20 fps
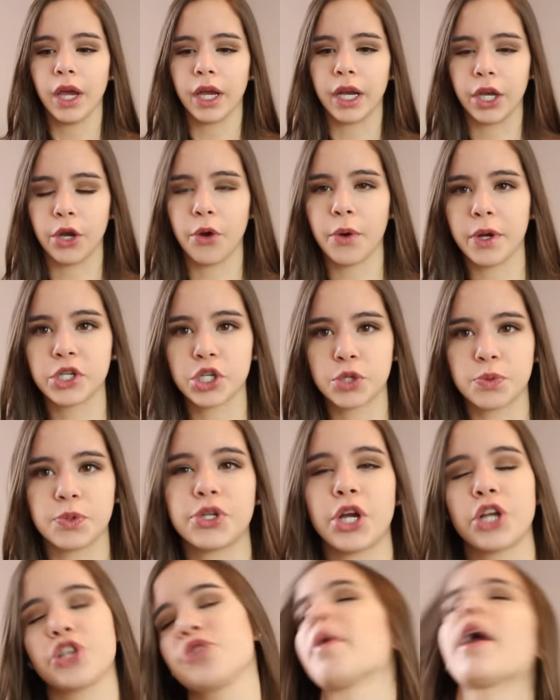And I know I just
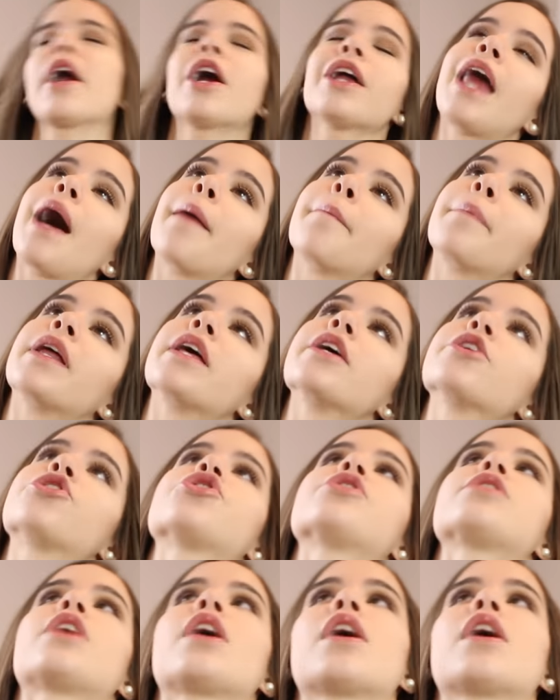was touching my hair a lot, but it's just